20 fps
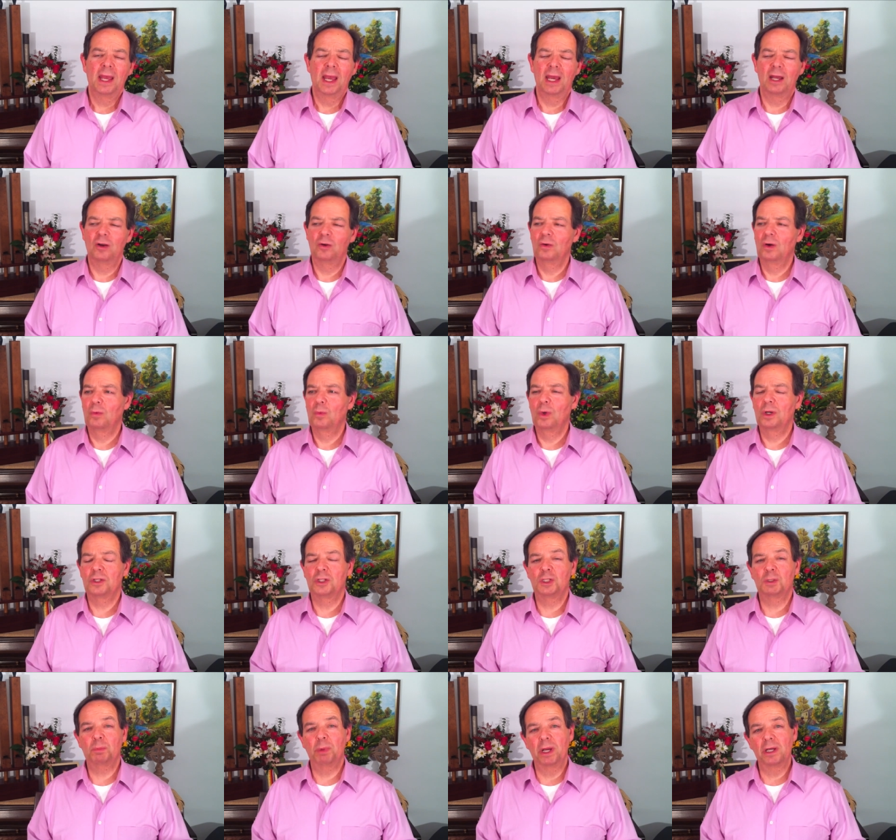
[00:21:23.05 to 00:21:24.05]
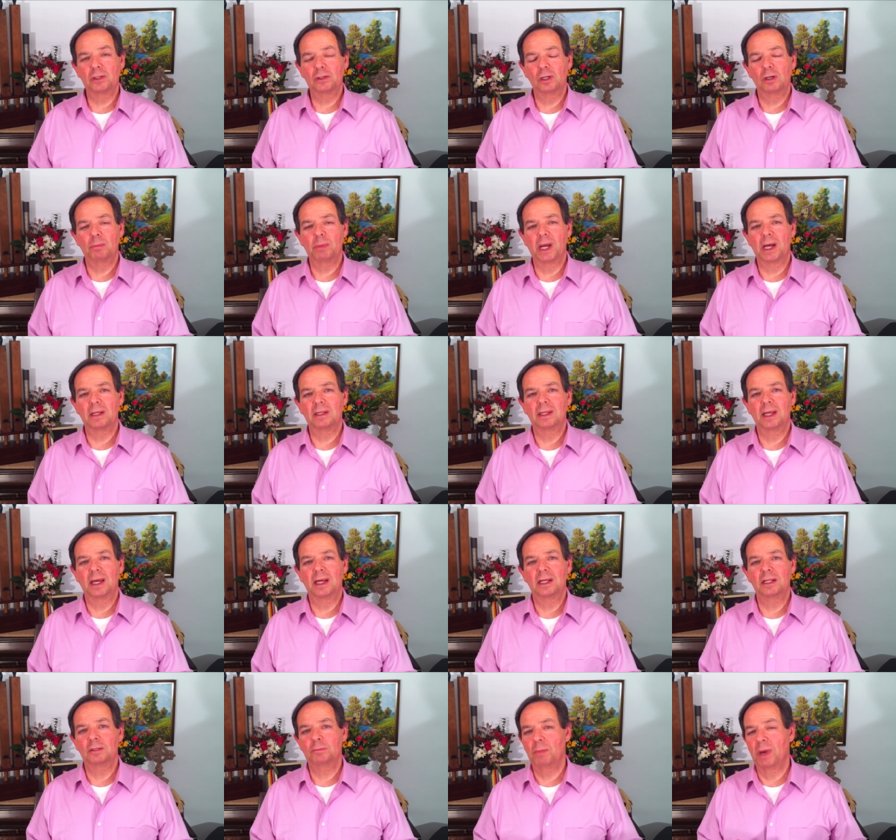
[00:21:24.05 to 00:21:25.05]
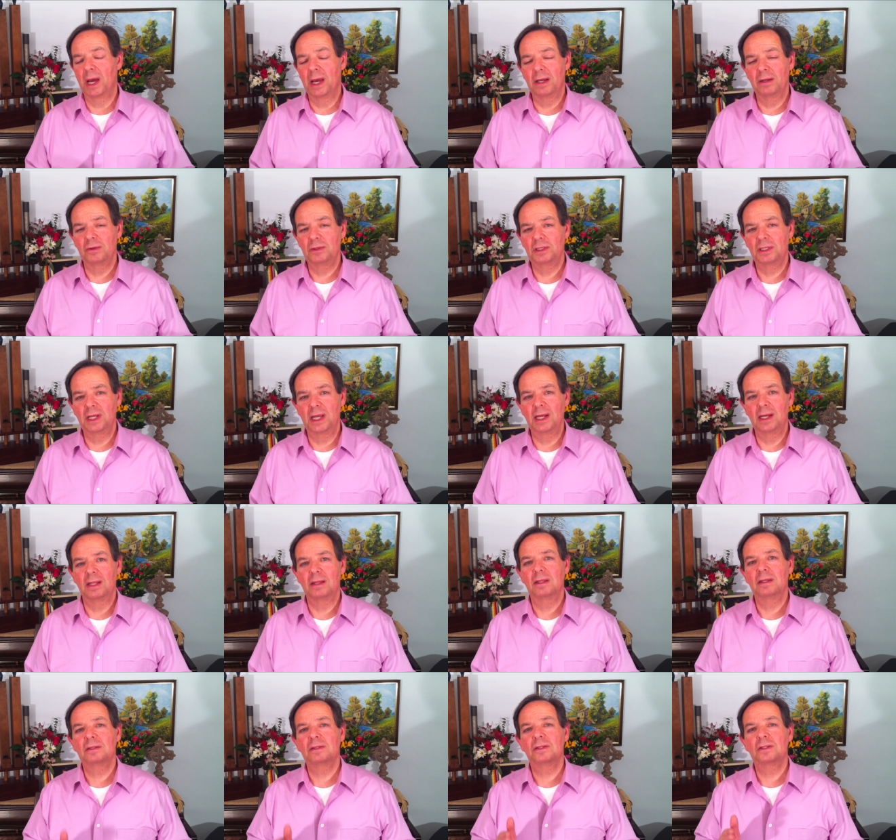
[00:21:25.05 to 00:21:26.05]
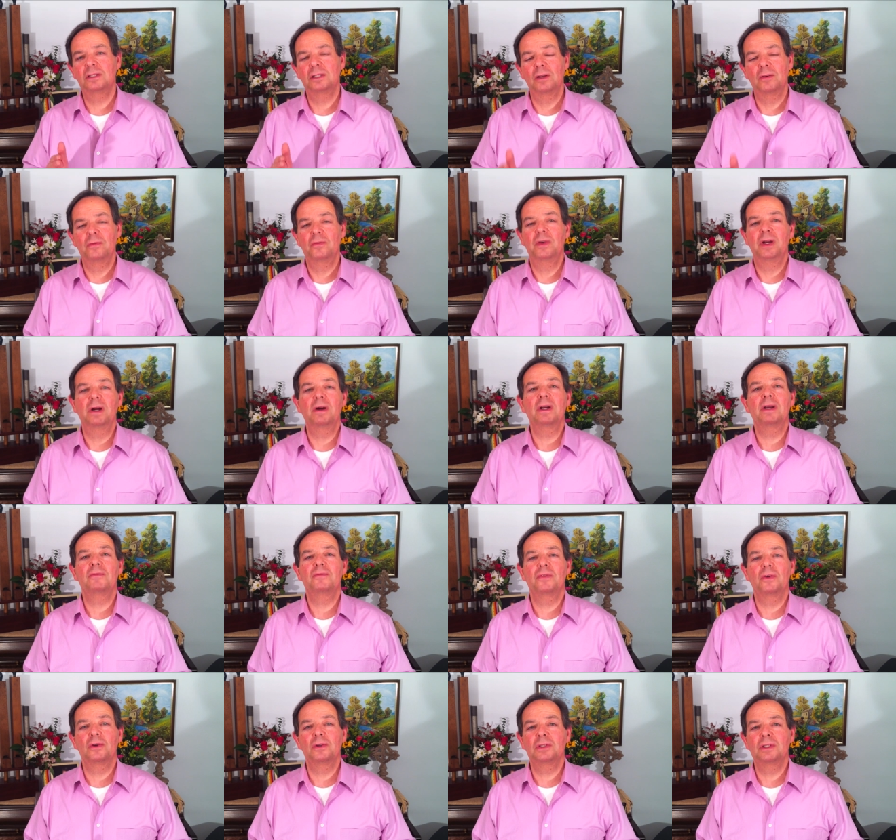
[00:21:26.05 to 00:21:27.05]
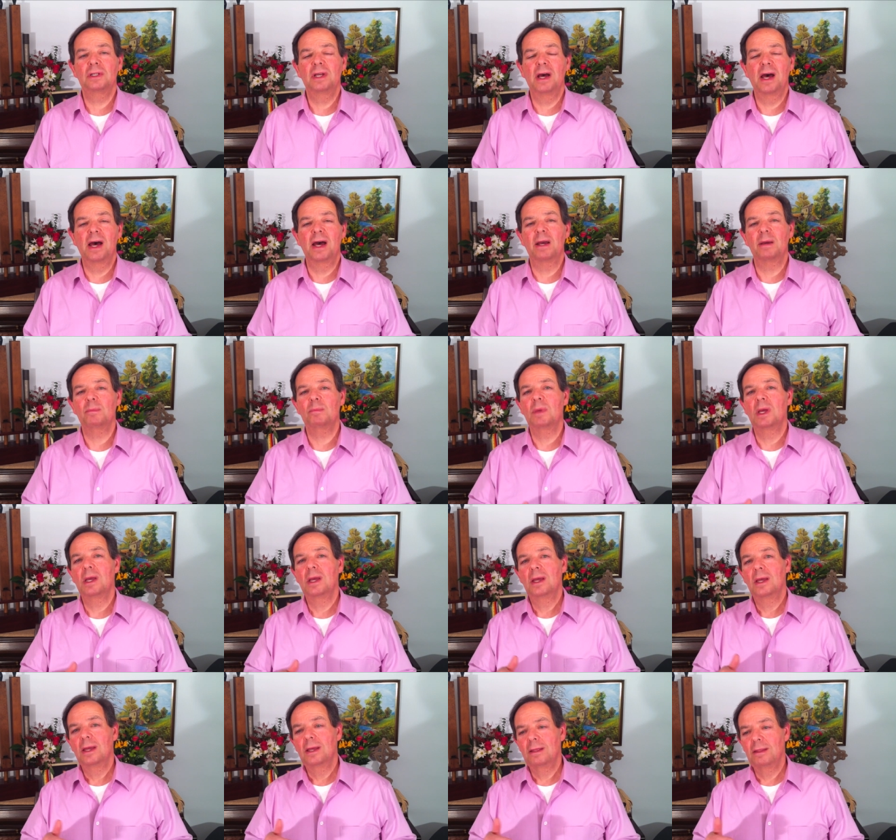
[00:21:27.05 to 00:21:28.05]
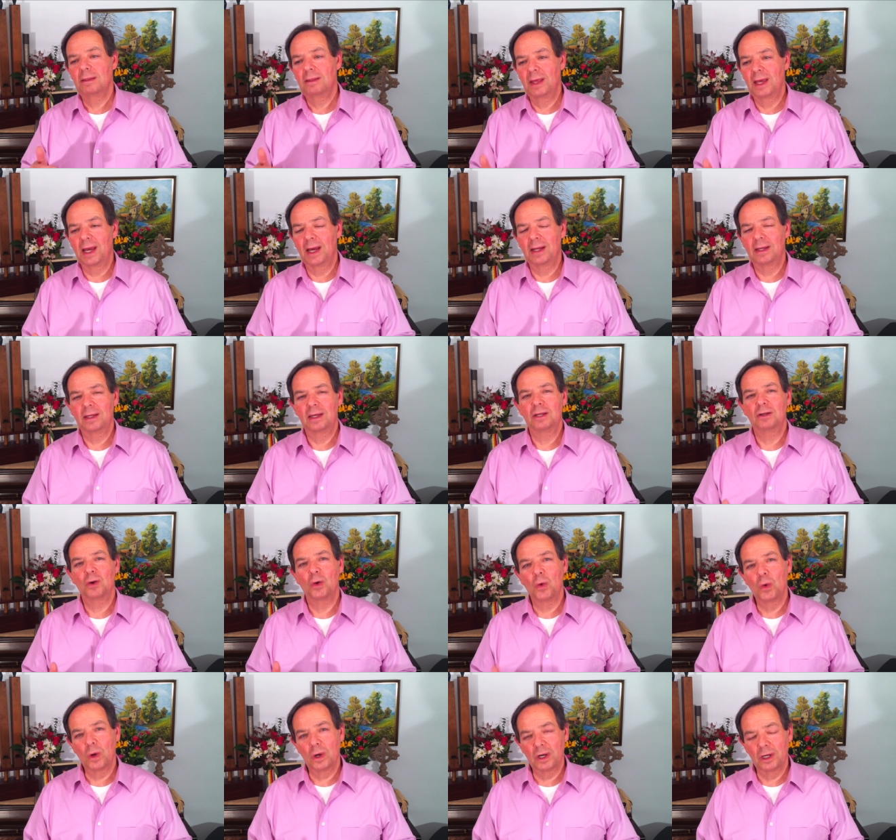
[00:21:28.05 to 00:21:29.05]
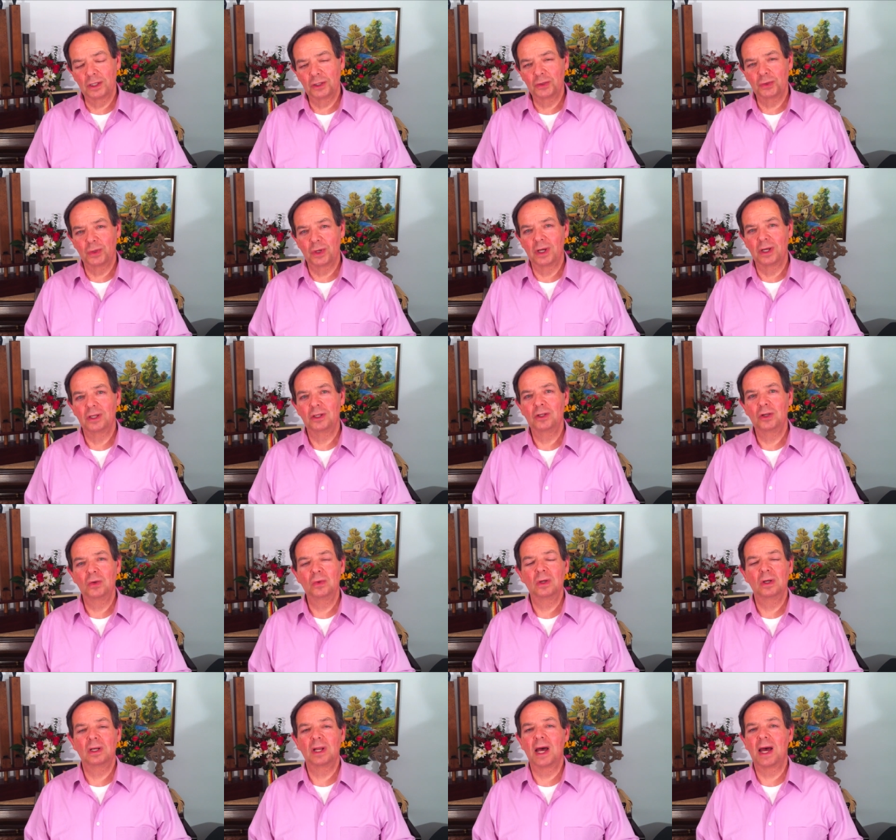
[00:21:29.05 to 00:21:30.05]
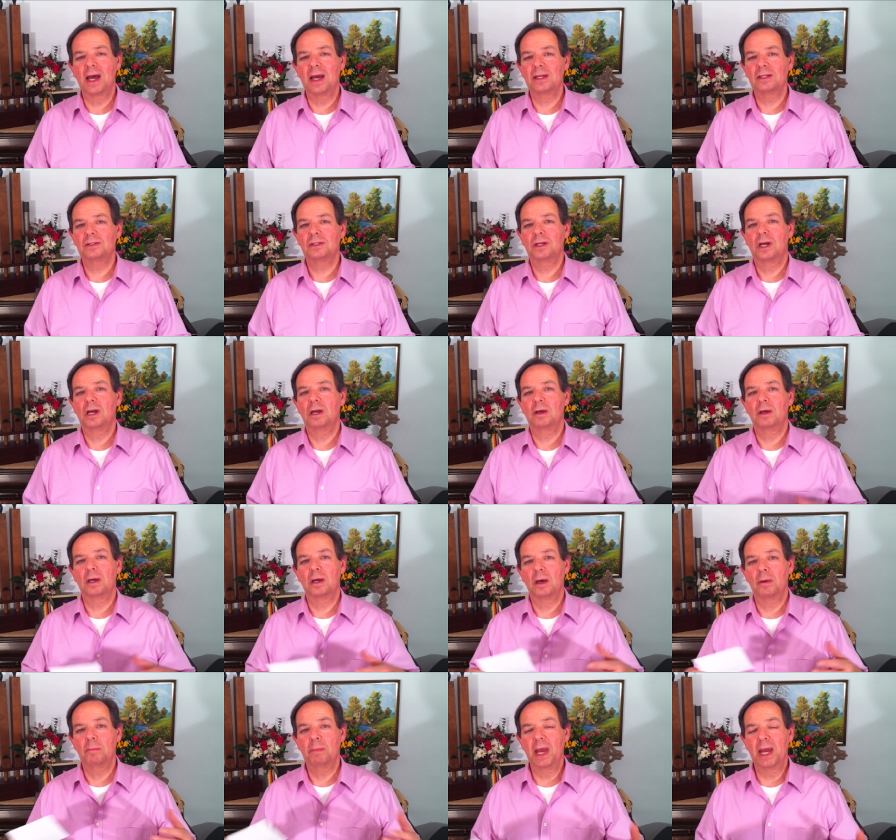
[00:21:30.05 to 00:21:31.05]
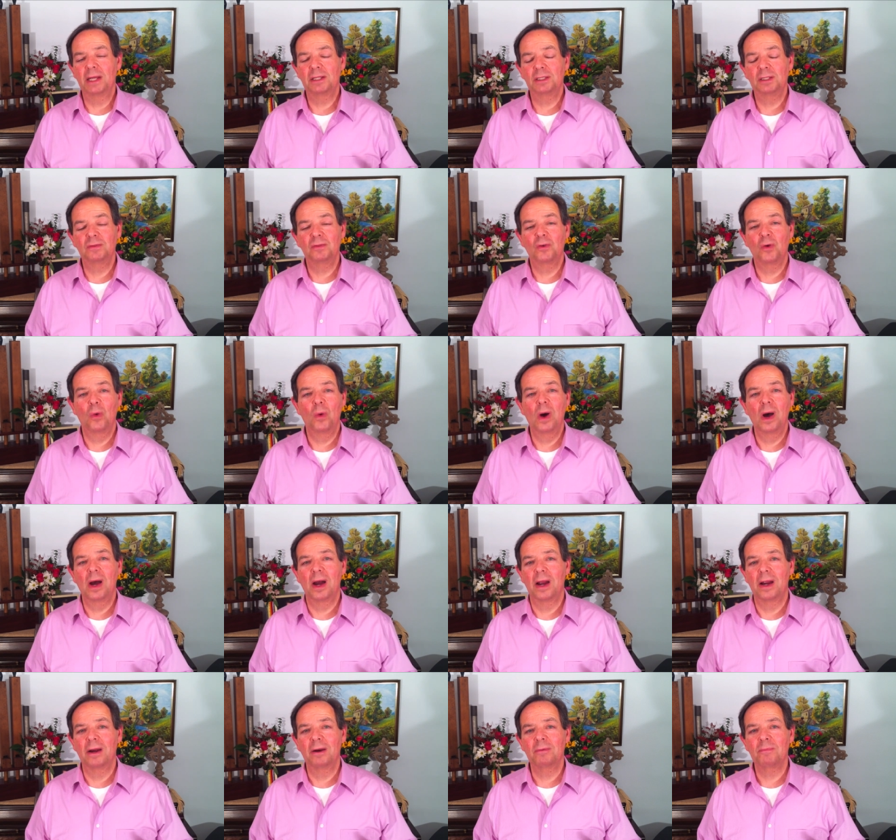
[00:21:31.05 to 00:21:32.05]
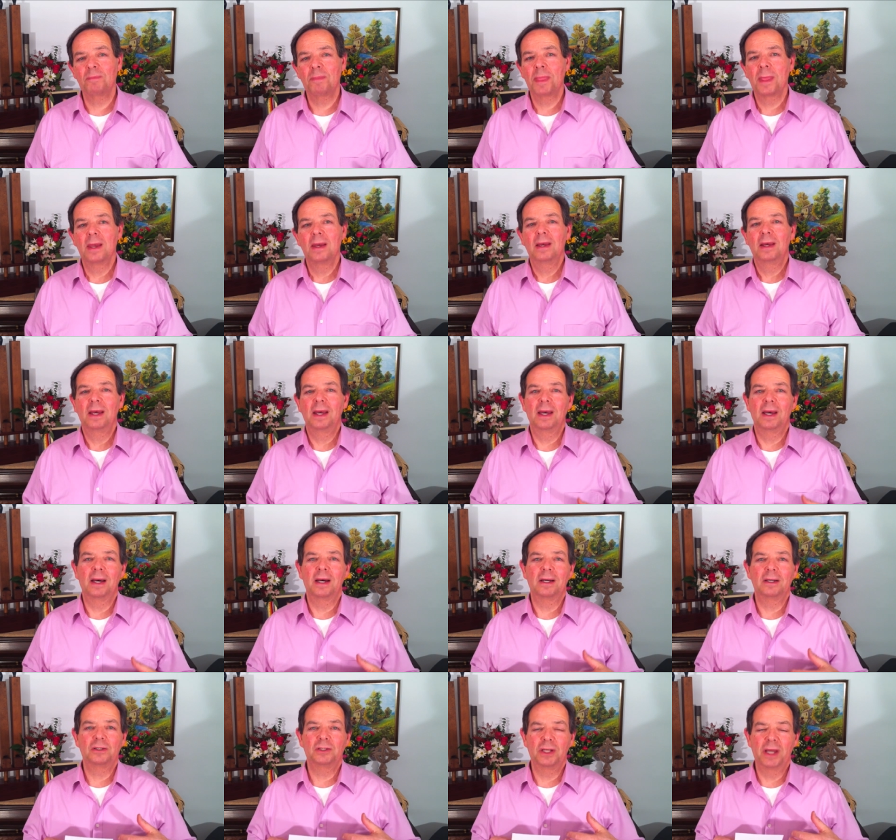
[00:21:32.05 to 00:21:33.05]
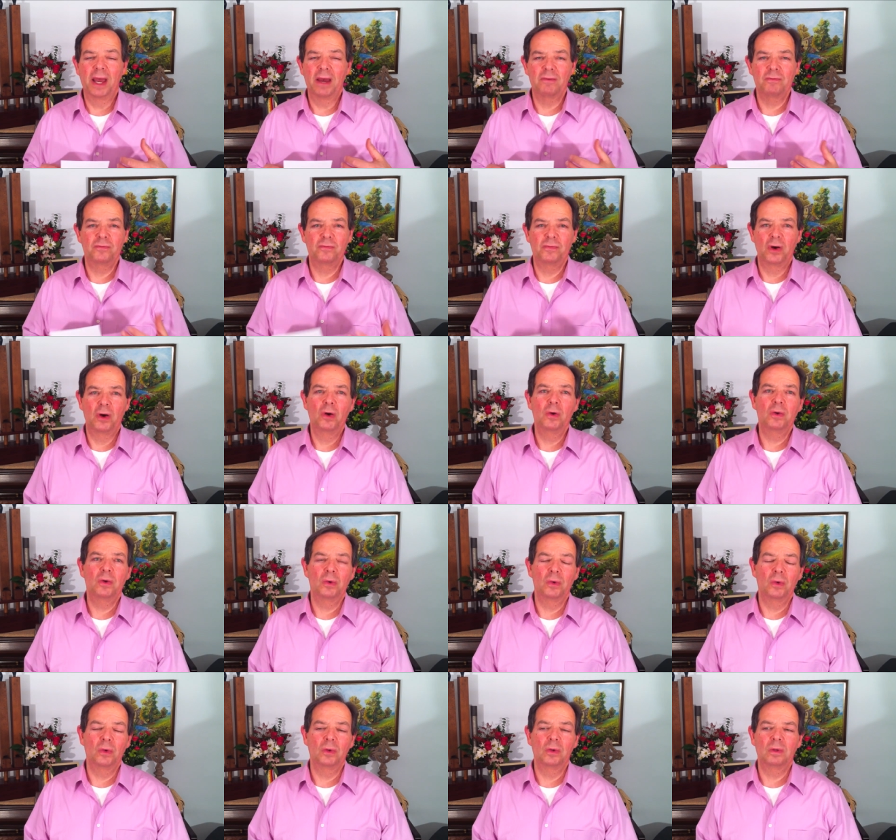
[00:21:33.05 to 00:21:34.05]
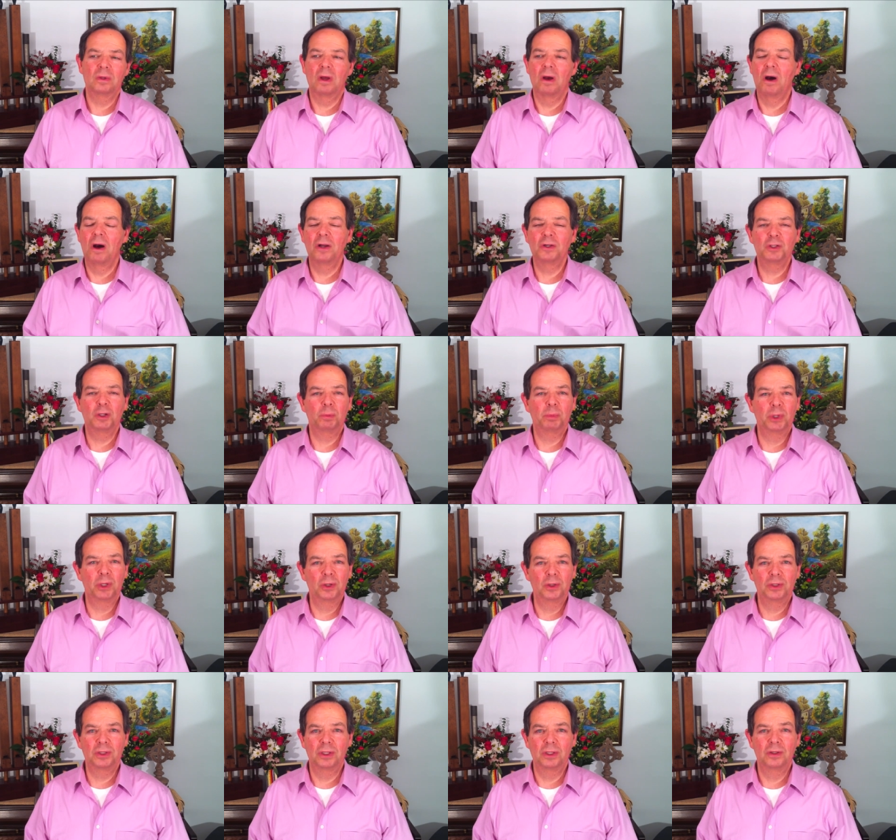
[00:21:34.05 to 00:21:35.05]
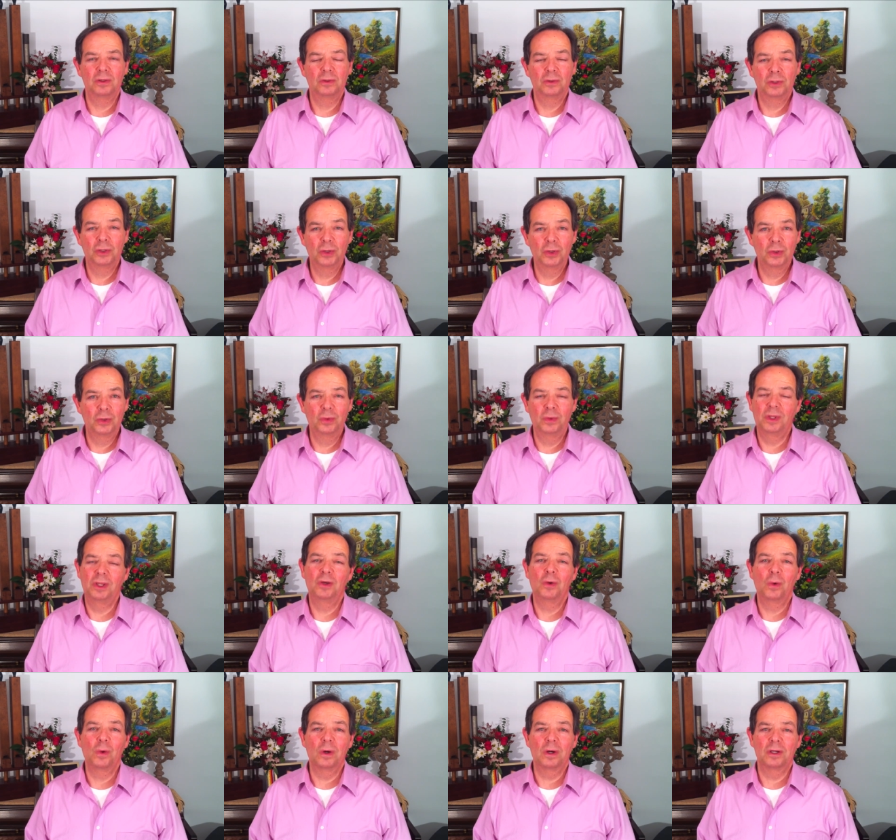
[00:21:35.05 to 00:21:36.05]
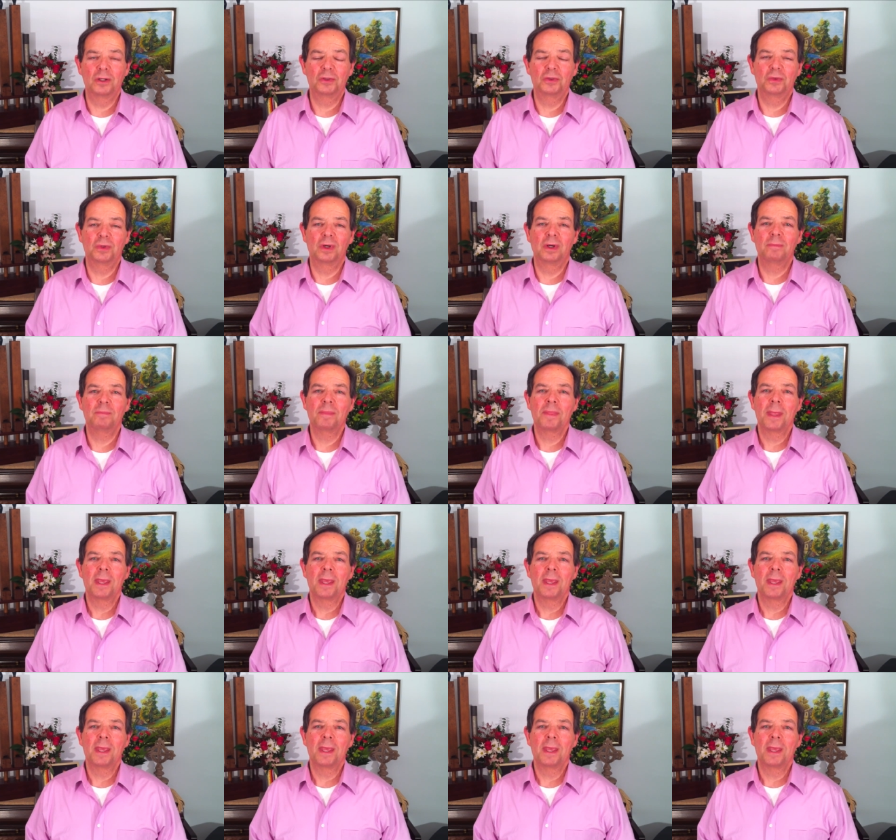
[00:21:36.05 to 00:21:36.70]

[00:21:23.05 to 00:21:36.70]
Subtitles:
And what's special about that, in my understanding, this is the very first time that an orchestra utilized a massive choir to have vocal contribution to the orchestra.